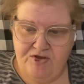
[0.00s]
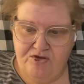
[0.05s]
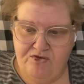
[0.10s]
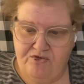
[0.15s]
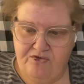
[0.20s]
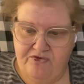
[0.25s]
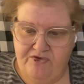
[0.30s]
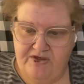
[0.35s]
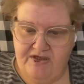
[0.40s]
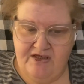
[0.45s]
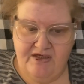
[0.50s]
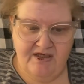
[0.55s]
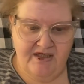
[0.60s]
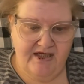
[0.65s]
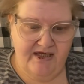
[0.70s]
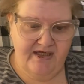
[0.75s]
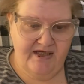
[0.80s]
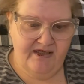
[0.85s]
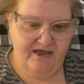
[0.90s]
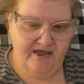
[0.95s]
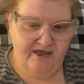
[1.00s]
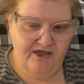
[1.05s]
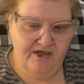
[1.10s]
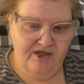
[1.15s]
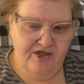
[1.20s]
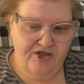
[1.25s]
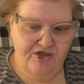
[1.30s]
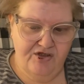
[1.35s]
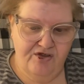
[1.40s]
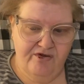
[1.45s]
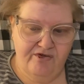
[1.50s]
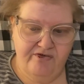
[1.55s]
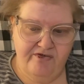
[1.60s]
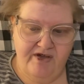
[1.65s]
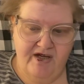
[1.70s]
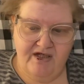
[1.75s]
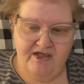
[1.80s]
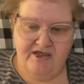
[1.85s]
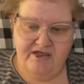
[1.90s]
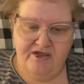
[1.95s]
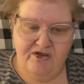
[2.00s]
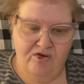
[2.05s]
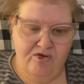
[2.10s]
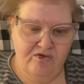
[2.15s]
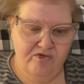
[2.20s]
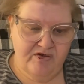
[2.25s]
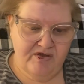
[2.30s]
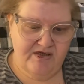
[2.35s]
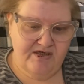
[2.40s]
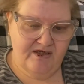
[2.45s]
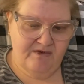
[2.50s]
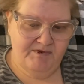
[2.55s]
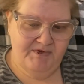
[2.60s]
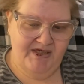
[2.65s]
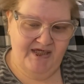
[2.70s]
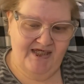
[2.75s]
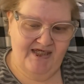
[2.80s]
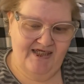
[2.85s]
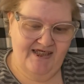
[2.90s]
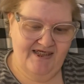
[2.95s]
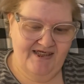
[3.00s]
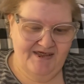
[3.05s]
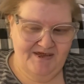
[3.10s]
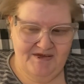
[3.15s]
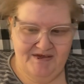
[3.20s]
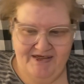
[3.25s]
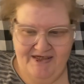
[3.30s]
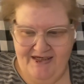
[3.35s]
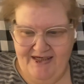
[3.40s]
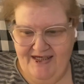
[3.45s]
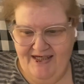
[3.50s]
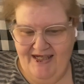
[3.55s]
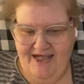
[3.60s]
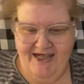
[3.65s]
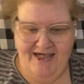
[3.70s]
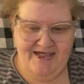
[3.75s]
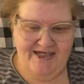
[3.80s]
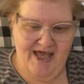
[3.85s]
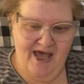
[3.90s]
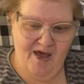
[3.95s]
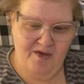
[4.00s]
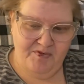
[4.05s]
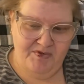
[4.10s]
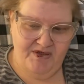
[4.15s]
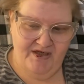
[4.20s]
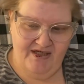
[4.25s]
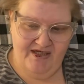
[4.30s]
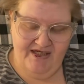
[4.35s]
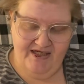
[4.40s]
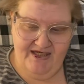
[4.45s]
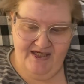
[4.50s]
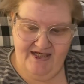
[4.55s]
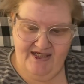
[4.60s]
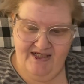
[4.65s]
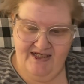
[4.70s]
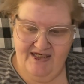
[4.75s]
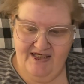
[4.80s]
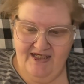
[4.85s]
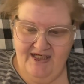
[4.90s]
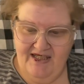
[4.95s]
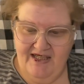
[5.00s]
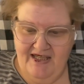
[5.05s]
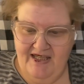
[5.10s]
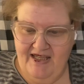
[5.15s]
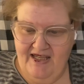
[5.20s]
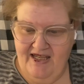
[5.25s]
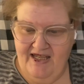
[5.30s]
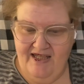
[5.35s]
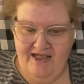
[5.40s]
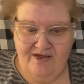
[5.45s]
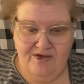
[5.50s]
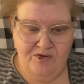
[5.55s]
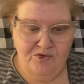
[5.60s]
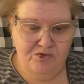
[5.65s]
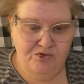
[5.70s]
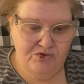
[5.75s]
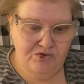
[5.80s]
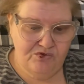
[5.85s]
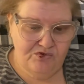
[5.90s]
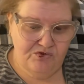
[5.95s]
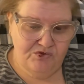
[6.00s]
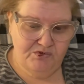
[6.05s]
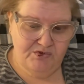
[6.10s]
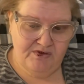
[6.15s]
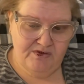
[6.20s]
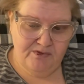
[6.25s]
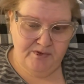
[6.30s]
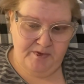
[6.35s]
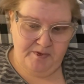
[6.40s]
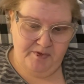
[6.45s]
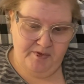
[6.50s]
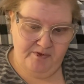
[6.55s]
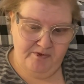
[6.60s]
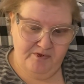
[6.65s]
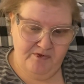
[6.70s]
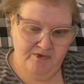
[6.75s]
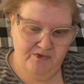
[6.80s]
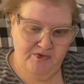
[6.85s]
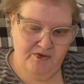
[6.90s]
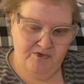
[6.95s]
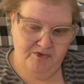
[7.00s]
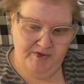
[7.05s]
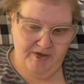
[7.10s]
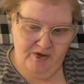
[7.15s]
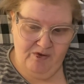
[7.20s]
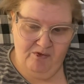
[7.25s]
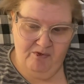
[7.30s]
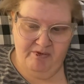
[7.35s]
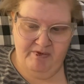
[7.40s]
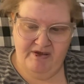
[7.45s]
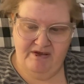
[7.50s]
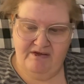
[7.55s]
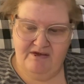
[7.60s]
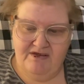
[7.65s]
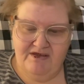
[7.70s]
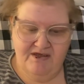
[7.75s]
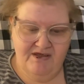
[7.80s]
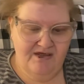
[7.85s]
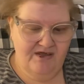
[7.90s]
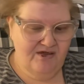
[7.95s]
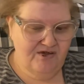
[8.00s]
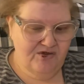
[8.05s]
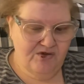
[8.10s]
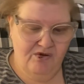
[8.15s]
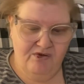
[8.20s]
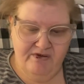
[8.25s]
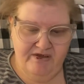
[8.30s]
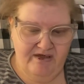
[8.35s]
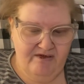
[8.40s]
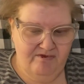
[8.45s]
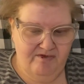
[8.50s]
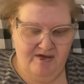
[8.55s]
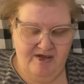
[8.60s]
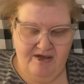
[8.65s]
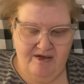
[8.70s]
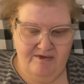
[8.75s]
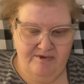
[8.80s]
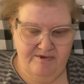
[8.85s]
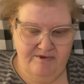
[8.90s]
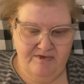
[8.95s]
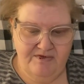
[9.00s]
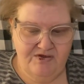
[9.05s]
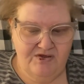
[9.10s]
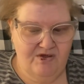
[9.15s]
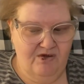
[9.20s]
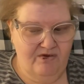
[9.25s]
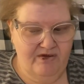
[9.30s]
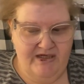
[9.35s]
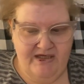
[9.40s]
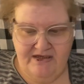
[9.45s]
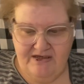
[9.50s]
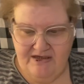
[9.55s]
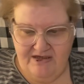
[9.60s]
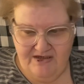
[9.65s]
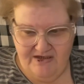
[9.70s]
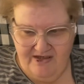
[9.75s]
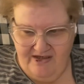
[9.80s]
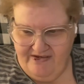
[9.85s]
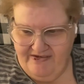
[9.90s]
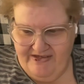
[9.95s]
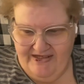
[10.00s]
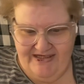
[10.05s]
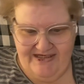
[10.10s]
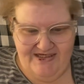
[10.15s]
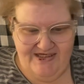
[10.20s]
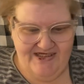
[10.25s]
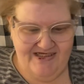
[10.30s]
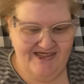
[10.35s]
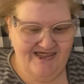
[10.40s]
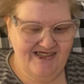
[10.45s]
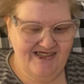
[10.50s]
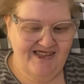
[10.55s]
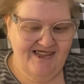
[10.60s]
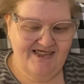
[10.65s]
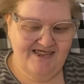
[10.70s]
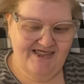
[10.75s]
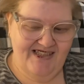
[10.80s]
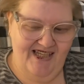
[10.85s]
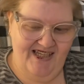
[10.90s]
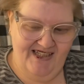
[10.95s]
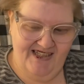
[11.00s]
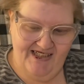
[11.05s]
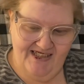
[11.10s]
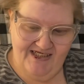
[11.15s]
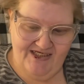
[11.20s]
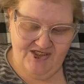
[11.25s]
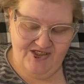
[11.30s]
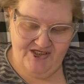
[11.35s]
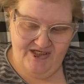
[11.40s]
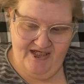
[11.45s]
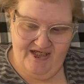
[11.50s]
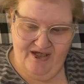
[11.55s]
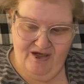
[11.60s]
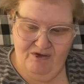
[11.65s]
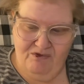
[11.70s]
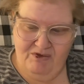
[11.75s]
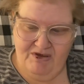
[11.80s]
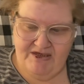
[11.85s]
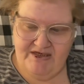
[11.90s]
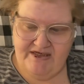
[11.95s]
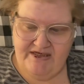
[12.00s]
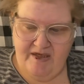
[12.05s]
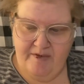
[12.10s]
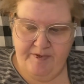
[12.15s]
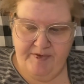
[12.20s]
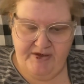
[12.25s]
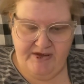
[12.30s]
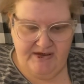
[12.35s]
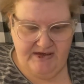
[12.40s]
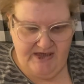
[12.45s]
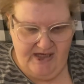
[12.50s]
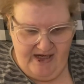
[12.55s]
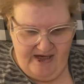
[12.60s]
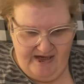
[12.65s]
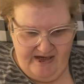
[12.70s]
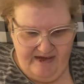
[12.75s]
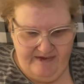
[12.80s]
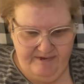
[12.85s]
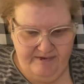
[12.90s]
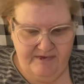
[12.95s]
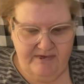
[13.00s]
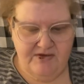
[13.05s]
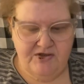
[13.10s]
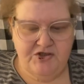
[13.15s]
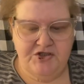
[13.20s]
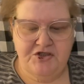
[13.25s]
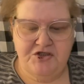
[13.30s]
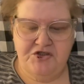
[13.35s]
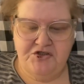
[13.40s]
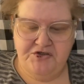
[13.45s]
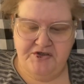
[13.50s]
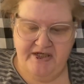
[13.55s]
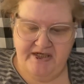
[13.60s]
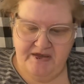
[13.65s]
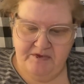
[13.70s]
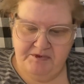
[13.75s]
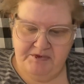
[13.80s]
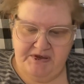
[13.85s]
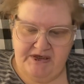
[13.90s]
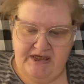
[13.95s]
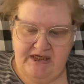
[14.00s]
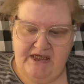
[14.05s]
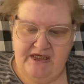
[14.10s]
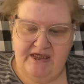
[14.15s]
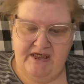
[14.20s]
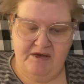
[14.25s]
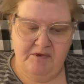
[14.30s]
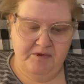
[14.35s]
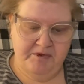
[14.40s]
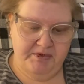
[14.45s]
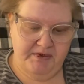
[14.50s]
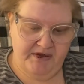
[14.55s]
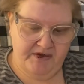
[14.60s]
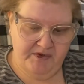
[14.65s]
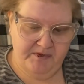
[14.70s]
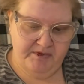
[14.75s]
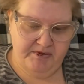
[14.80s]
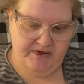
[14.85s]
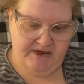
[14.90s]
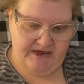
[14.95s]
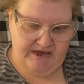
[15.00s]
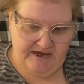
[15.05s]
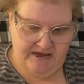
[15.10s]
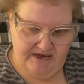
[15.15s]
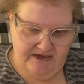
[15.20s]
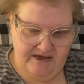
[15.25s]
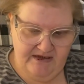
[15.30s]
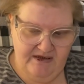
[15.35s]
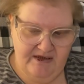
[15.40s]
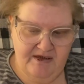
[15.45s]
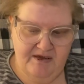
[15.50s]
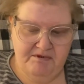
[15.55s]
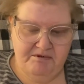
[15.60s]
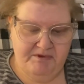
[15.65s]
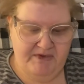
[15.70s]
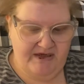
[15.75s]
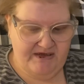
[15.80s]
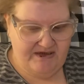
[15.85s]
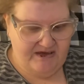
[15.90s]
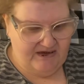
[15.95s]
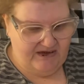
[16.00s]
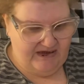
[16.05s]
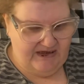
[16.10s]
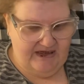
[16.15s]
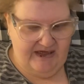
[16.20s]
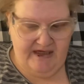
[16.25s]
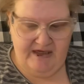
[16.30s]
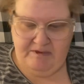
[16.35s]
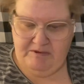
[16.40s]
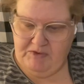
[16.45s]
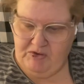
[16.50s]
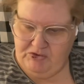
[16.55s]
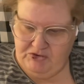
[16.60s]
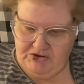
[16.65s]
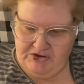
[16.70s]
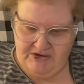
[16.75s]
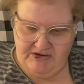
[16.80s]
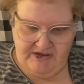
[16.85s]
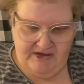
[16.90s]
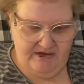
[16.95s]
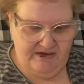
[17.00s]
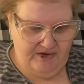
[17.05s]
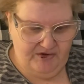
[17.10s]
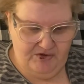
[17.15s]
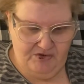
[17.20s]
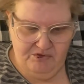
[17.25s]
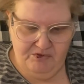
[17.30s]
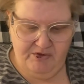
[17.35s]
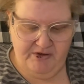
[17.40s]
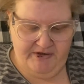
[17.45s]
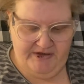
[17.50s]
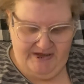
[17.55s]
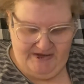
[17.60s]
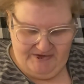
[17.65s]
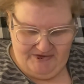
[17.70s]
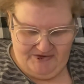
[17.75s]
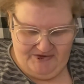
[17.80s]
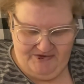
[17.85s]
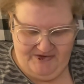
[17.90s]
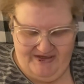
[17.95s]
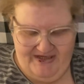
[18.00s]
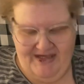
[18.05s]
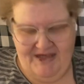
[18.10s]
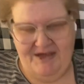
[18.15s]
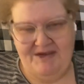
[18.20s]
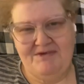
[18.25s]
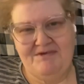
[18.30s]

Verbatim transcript: you feel like you're finally over something and happy again, and the wound will, re will reopen. Don't give up. Don't get discouraged. Take each day, one step at a time. Just try to be in a better place mentally and emotionally than you were yesterday.